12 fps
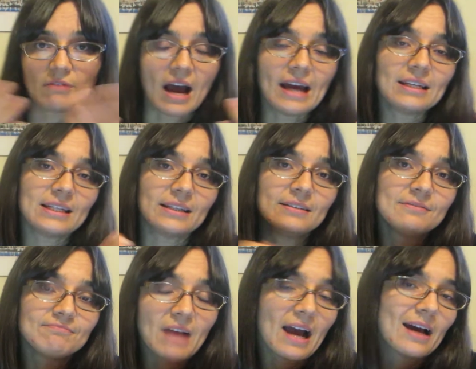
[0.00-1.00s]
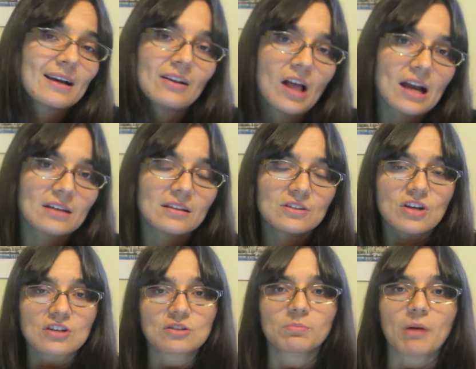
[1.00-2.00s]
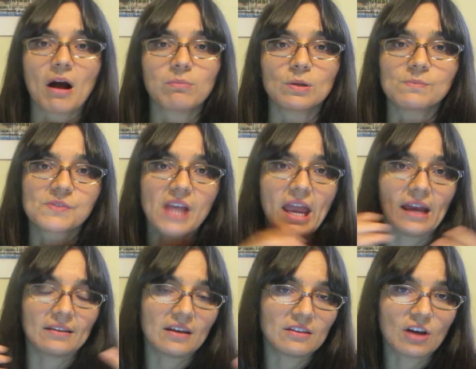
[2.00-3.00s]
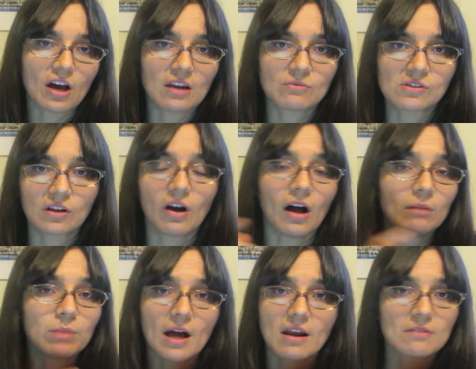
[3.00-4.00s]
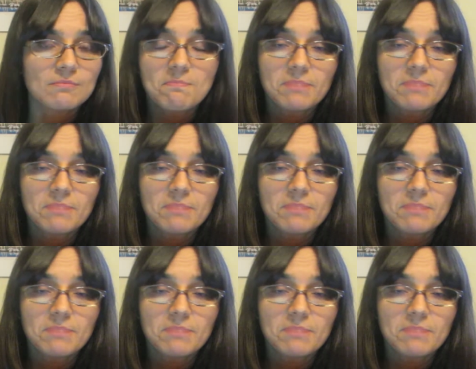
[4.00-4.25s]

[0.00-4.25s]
I did. I had a lot of digestion problems and they thought it was the gallbladder,